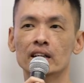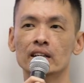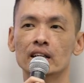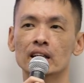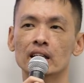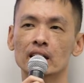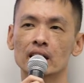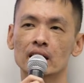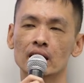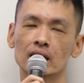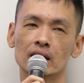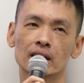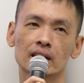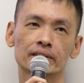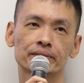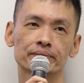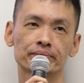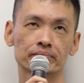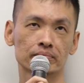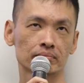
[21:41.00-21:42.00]
you're gay.
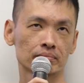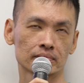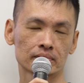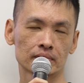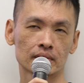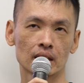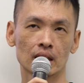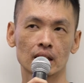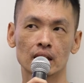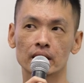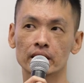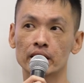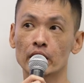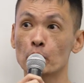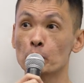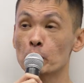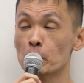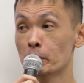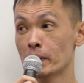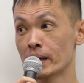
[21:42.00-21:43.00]
There'll
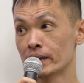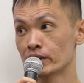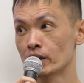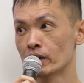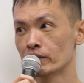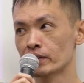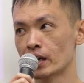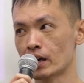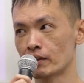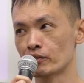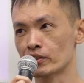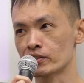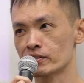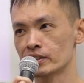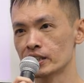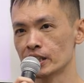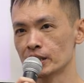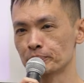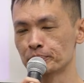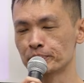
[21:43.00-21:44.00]
be plenty of time for
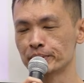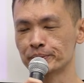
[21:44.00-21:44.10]
sleep.